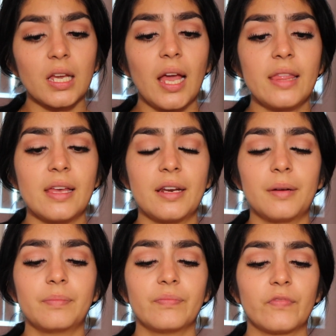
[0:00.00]
And
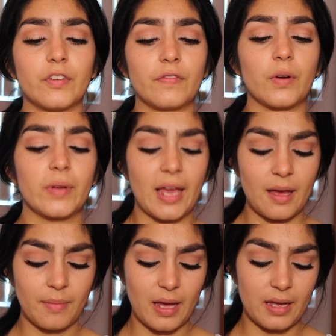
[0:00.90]
then for
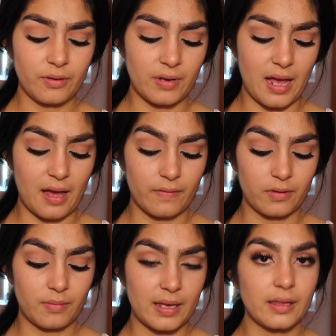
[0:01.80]
vocab, I don't have
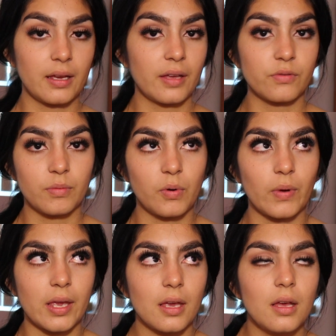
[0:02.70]
them. I think I threw them
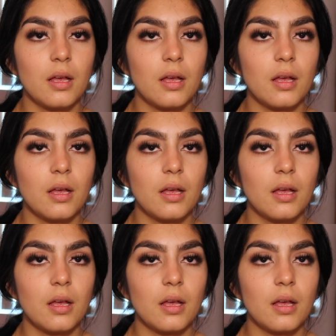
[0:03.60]
away.